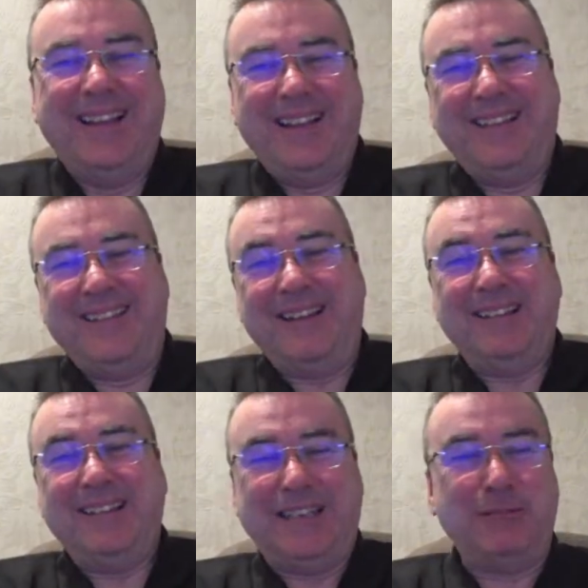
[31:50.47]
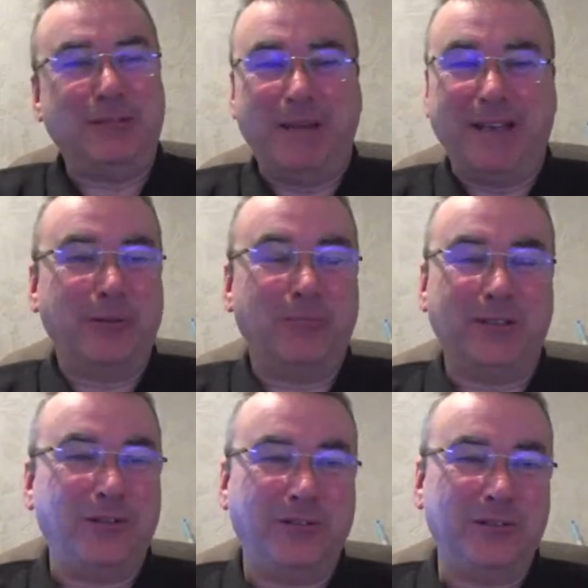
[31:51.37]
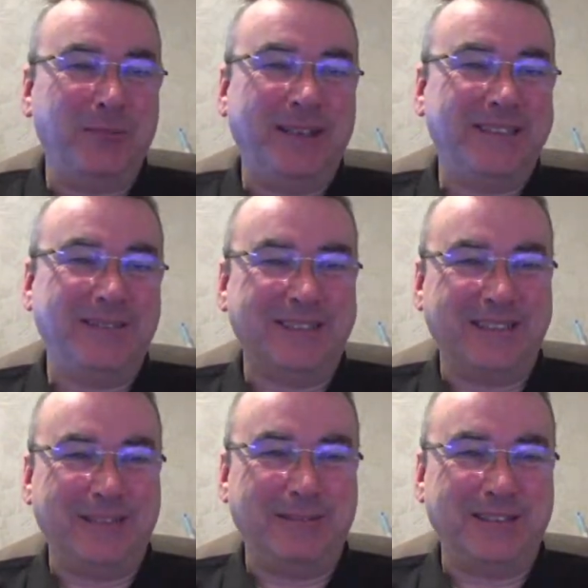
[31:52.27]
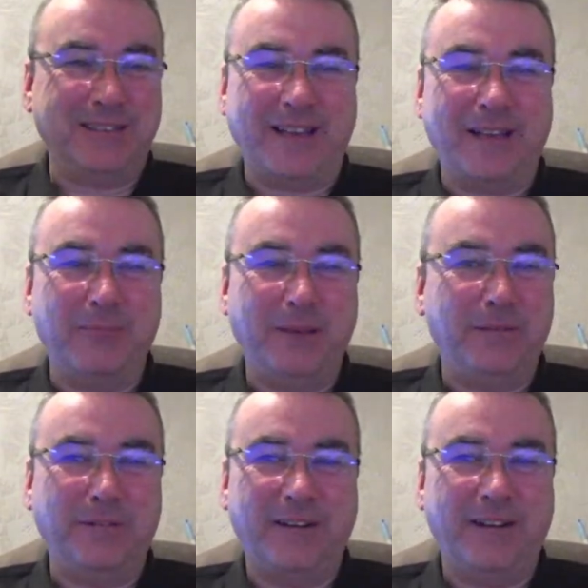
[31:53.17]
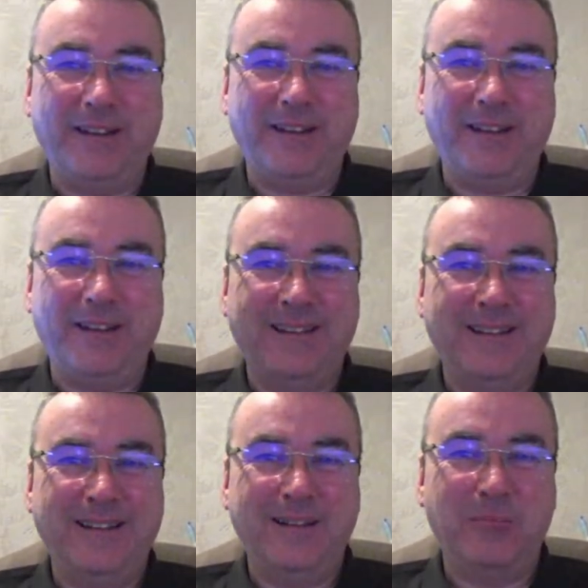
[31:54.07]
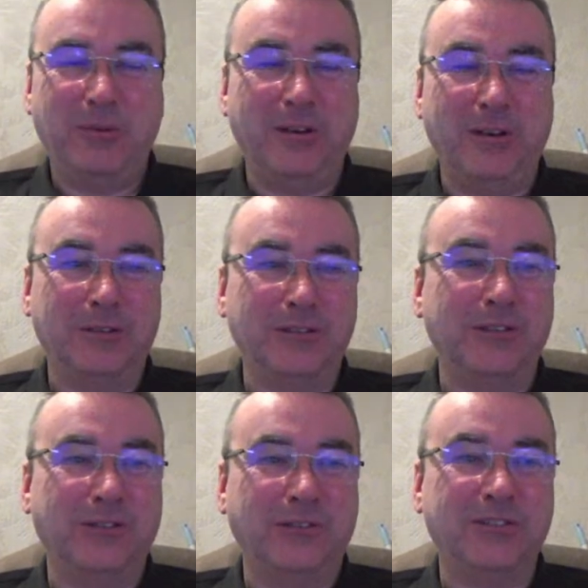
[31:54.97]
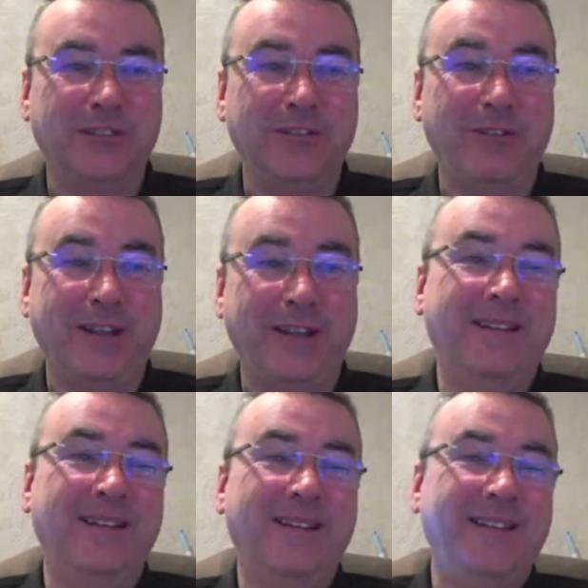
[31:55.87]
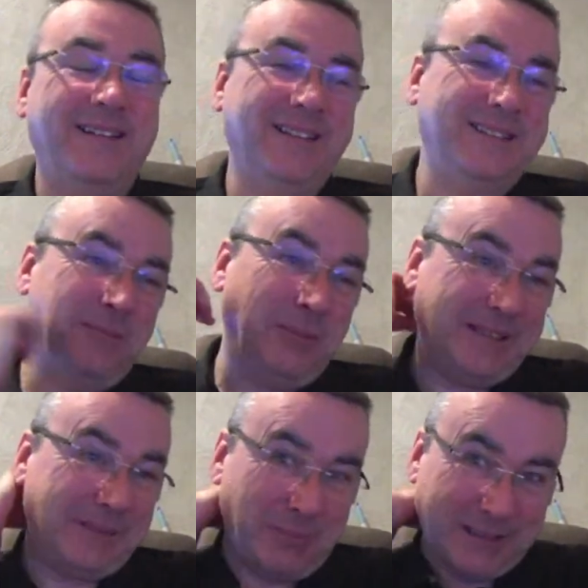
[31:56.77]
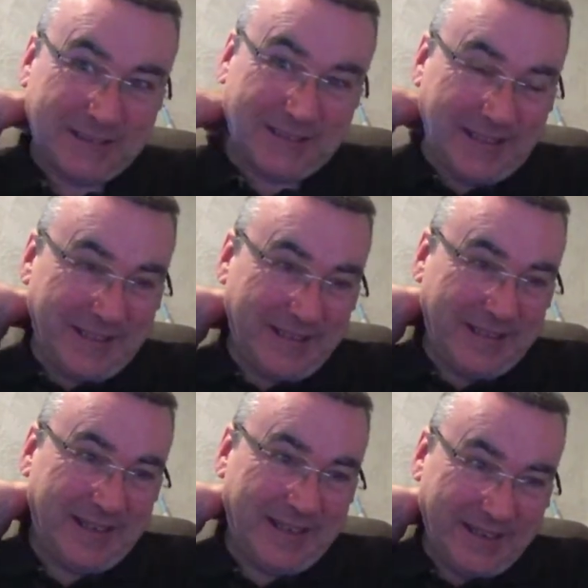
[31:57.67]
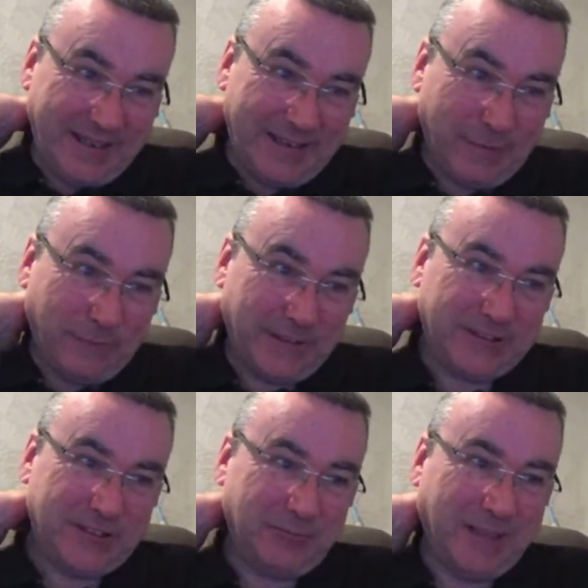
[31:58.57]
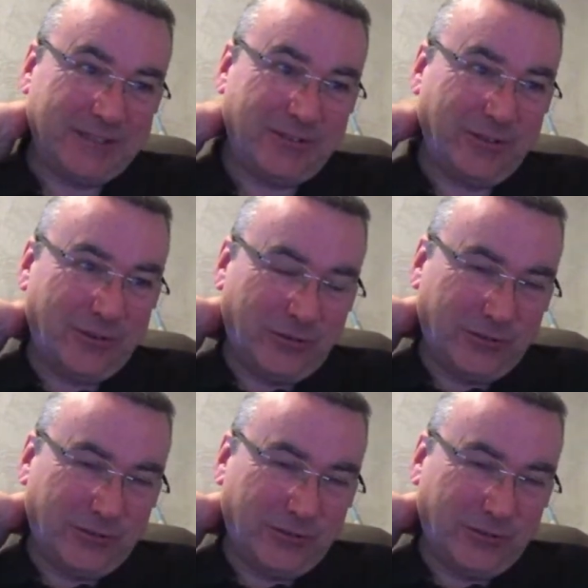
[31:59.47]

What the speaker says: No, he was made up with the hooks, mate. He was thanking me for putting him onto the hooks and the rig, because basically he outfished his mate on the cord of